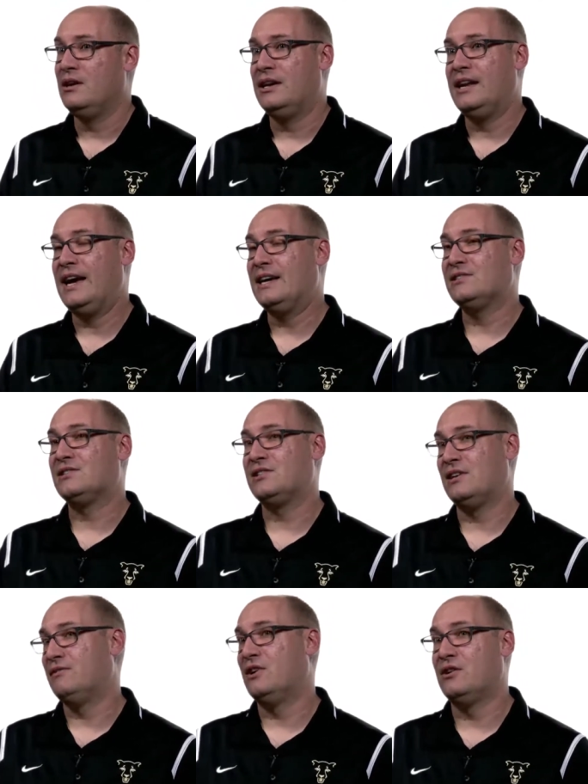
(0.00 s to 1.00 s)
and has a
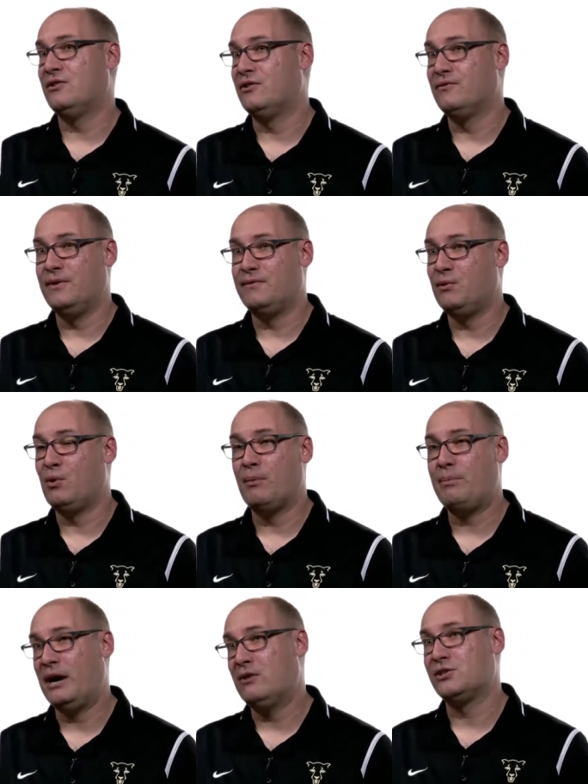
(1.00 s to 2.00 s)
750 watt
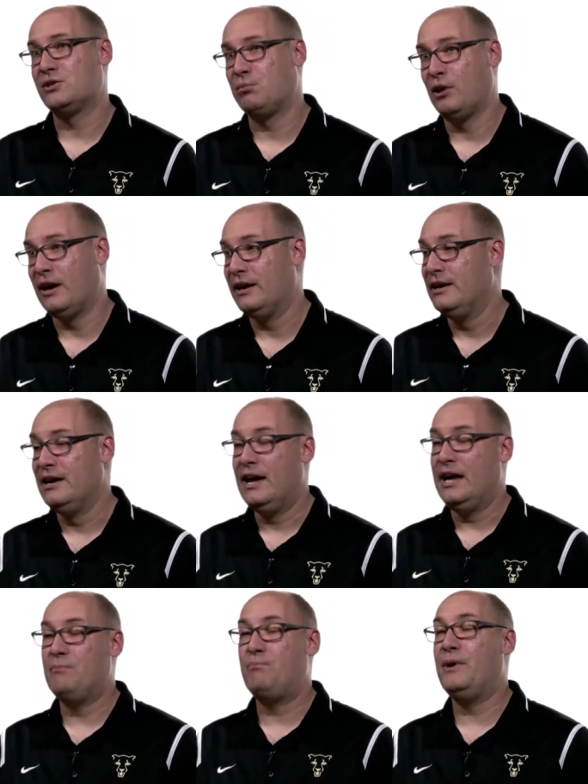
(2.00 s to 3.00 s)
power supply.
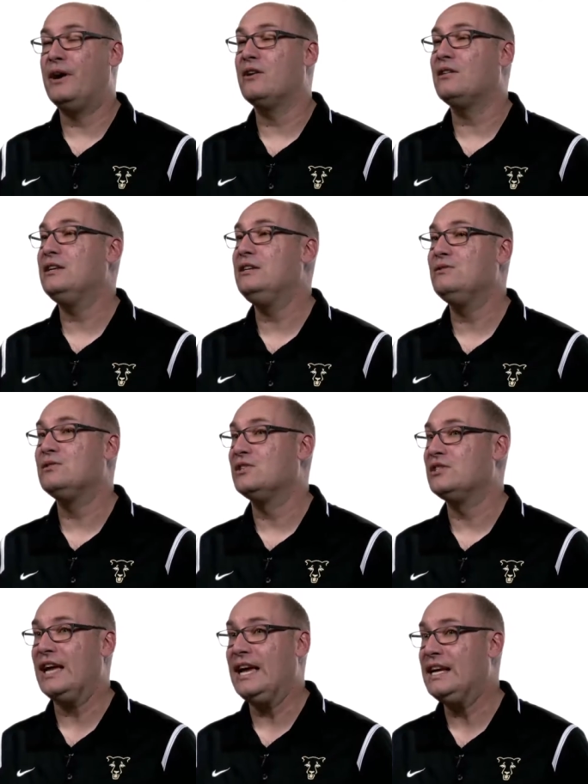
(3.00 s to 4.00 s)
It barely
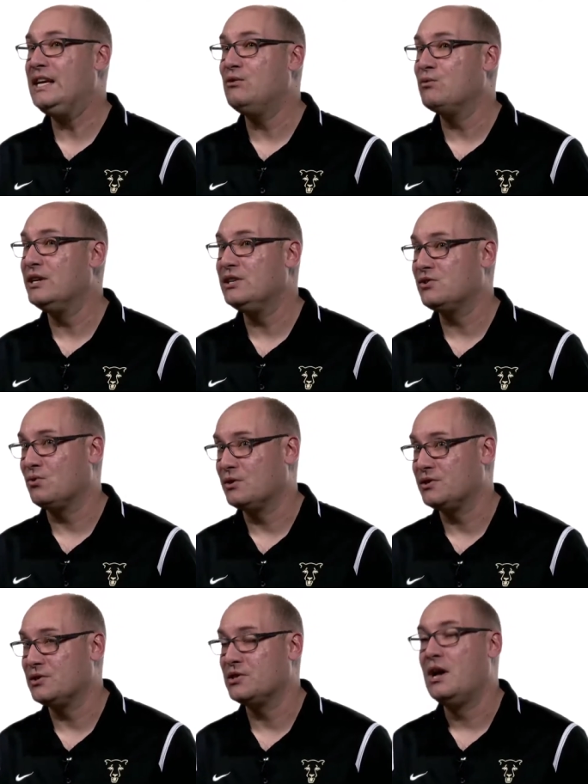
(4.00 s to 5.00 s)
uses any
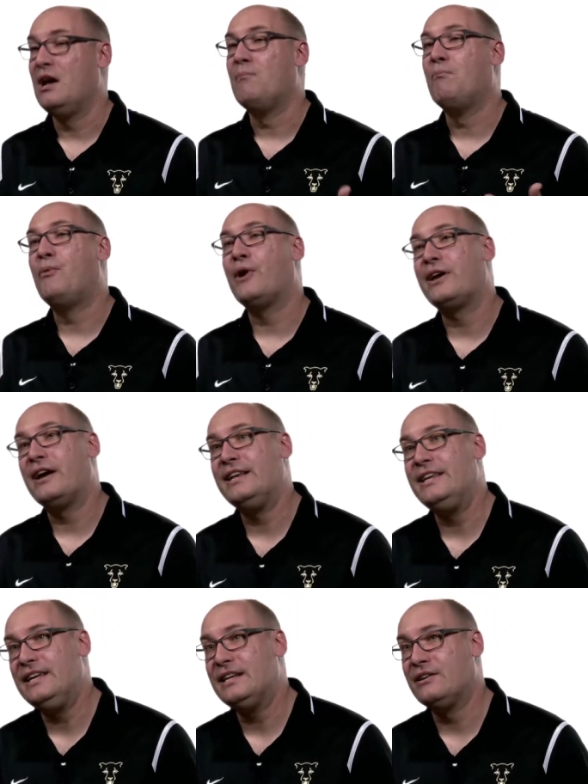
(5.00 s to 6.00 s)
resources, but I
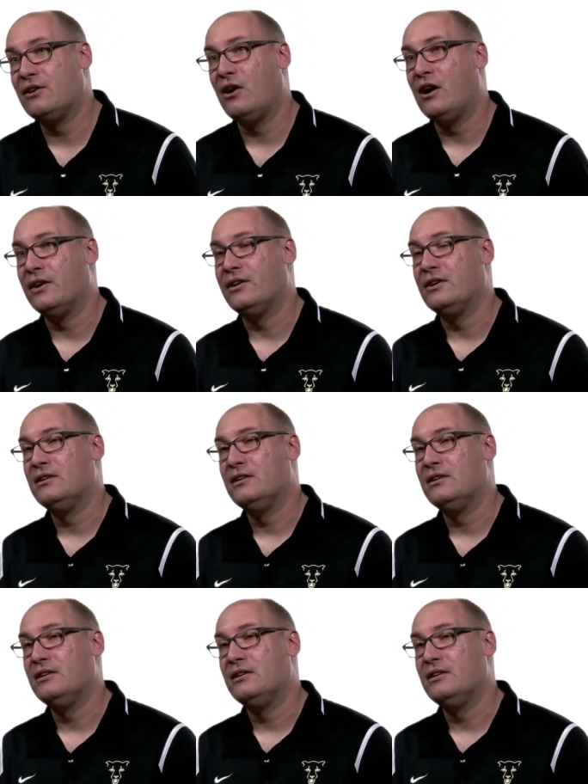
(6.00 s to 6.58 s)
need it on.